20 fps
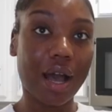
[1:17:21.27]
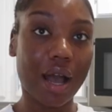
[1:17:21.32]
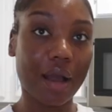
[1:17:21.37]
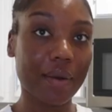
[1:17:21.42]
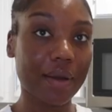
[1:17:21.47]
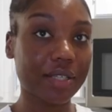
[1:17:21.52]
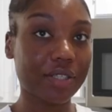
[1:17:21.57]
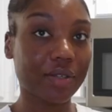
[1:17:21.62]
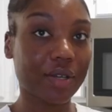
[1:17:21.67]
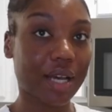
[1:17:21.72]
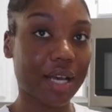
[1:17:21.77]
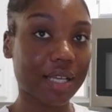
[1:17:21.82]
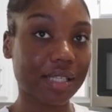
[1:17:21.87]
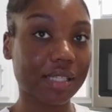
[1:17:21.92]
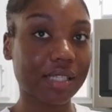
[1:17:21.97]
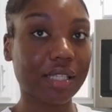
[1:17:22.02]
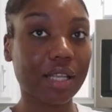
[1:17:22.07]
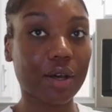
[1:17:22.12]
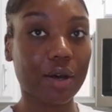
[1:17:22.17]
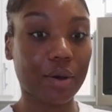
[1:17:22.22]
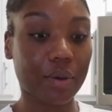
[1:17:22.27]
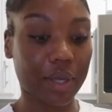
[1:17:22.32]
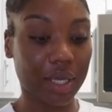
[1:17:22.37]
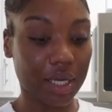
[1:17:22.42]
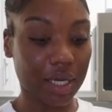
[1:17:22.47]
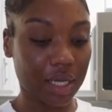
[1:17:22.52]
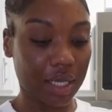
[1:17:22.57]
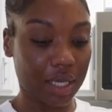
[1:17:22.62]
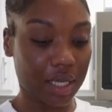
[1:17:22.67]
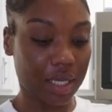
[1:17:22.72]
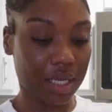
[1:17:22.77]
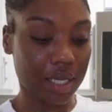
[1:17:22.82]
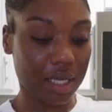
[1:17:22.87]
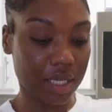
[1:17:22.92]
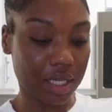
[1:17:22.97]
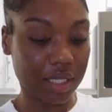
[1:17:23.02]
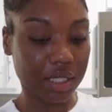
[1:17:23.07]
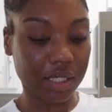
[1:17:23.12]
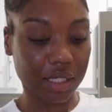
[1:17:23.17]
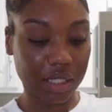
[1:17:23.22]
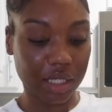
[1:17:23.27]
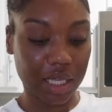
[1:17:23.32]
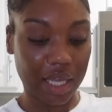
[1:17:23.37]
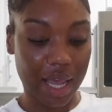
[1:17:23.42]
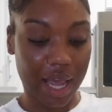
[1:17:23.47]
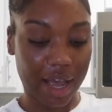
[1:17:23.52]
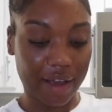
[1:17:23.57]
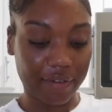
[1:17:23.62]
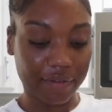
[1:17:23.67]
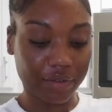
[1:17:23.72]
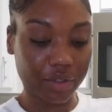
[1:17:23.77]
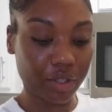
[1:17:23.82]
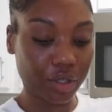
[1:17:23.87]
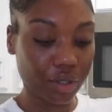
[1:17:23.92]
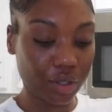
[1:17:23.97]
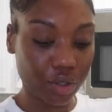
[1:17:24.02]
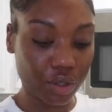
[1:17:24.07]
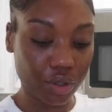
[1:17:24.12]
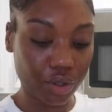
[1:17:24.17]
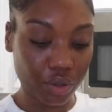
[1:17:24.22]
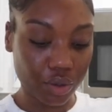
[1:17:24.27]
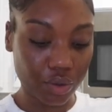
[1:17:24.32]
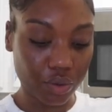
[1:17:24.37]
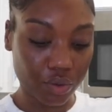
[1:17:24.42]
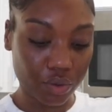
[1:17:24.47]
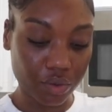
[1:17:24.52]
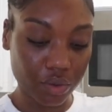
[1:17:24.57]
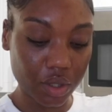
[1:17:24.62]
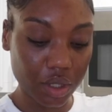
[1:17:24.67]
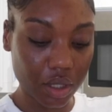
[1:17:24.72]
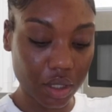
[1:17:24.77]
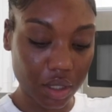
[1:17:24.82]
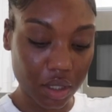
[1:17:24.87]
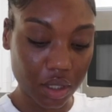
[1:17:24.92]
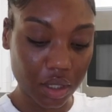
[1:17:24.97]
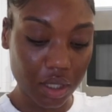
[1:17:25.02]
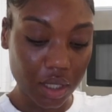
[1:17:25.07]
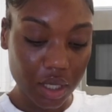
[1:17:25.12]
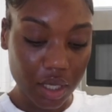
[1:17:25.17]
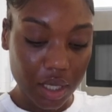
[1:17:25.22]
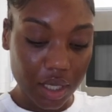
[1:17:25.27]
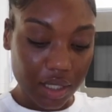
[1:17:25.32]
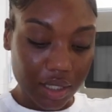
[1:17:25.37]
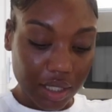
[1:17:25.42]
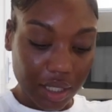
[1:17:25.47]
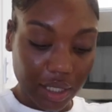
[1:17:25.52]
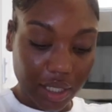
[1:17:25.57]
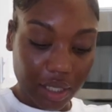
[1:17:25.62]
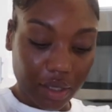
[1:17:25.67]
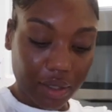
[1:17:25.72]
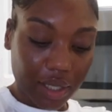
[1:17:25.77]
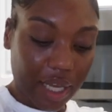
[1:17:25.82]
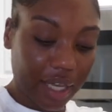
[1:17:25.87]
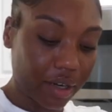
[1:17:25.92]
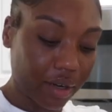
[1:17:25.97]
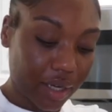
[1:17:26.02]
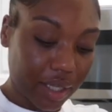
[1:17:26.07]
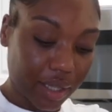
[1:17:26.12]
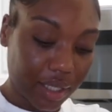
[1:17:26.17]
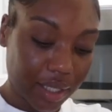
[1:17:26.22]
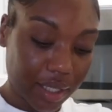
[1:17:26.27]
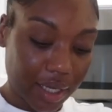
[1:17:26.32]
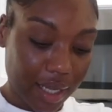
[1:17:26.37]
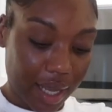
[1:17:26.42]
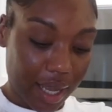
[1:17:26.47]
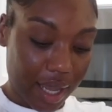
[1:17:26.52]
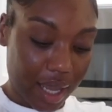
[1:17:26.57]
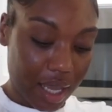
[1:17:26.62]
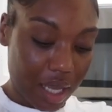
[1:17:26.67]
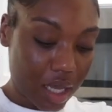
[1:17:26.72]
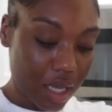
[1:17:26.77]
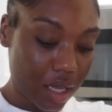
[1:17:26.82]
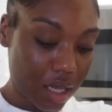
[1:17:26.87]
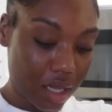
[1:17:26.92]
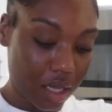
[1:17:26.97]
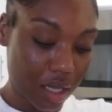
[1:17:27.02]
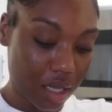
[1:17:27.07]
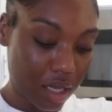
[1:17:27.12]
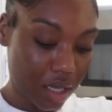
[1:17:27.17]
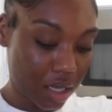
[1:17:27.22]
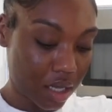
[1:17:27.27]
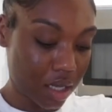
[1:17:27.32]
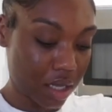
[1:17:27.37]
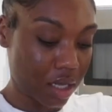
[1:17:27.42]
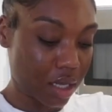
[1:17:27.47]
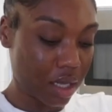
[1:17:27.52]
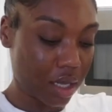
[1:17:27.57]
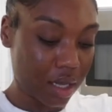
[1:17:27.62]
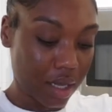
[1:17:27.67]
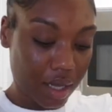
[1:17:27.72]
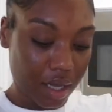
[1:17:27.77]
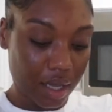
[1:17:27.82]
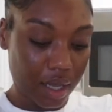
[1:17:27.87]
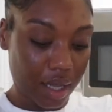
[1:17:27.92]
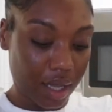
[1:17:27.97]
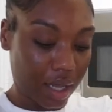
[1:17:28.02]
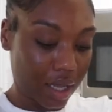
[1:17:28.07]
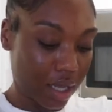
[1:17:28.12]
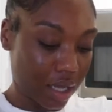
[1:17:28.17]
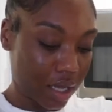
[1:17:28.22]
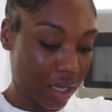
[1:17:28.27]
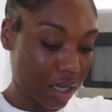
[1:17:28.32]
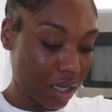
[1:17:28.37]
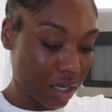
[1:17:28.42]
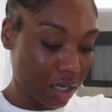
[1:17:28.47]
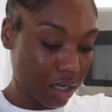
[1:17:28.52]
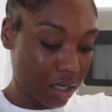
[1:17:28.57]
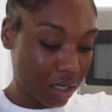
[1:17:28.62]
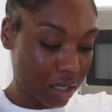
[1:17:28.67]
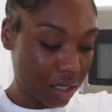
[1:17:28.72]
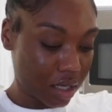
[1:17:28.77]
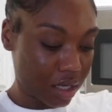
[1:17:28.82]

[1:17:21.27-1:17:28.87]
All right, you guys, so it is the afternoon. It's a little later in the day and